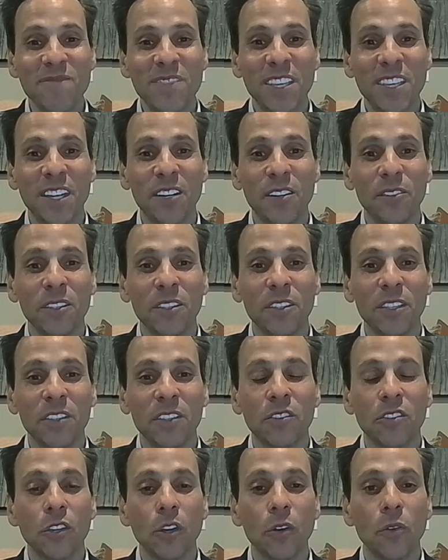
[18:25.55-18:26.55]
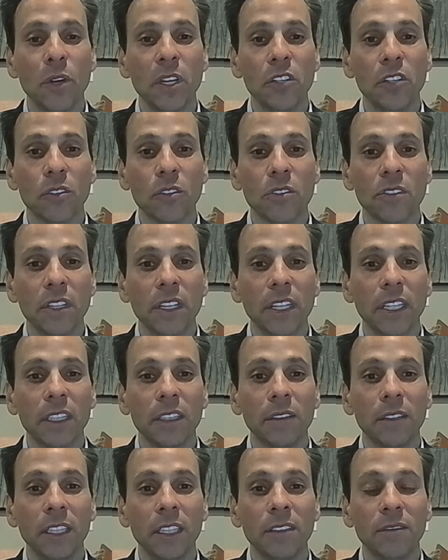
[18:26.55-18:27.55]
It's so
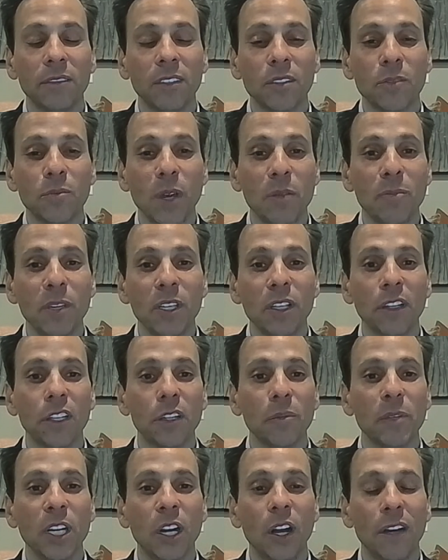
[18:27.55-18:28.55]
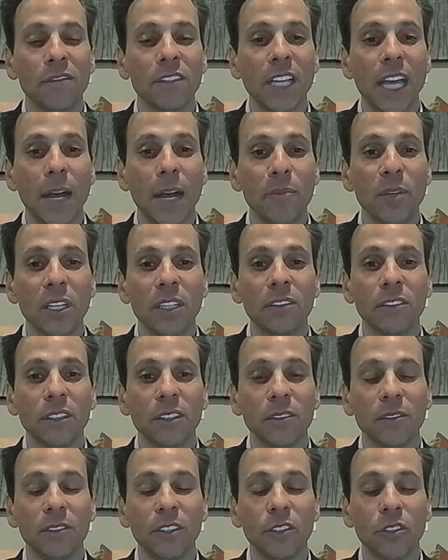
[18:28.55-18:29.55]
interesting, and this might be a little bit off topic
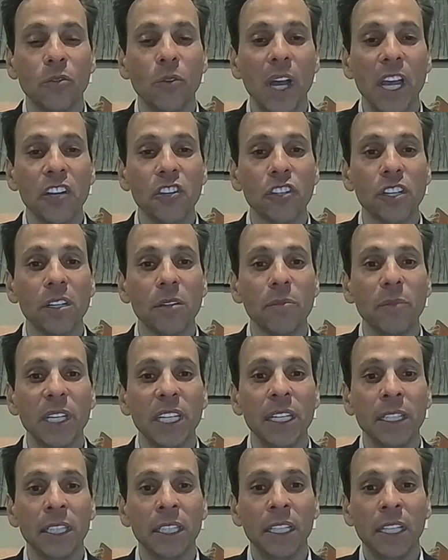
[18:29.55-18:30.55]
to your question, but